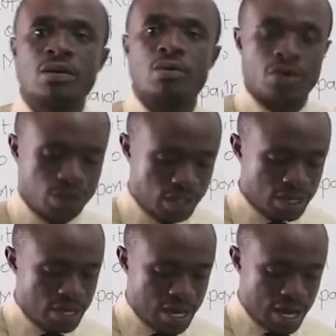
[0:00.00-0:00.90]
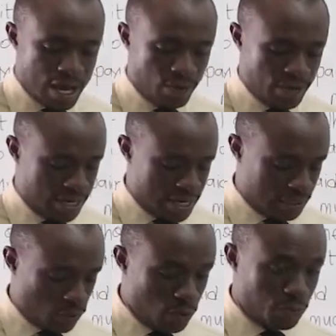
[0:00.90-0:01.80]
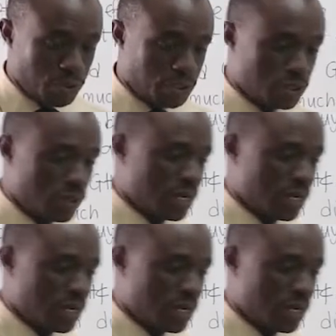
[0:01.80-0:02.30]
what we get? When you punch it on a